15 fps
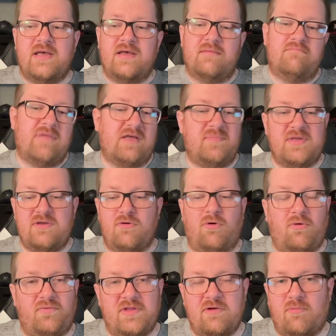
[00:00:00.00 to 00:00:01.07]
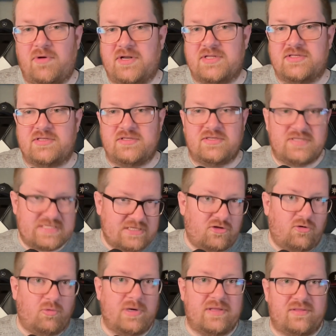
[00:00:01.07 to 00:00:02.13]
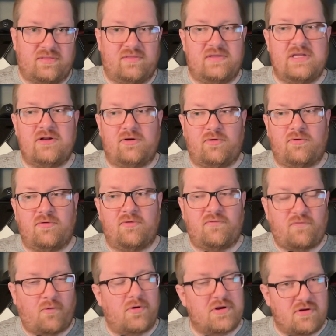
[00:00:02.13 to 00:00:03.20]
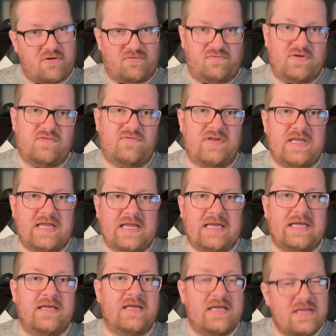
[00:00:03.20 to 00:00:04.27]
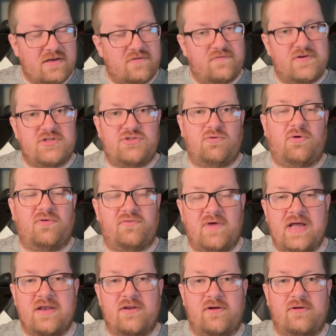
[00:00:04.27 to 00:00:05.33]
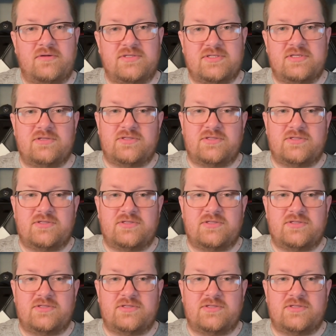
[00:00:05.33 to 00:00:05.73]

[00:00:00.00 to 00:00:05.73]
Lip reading: Maybe you only want to deal with, 40 or 50 individual vendors.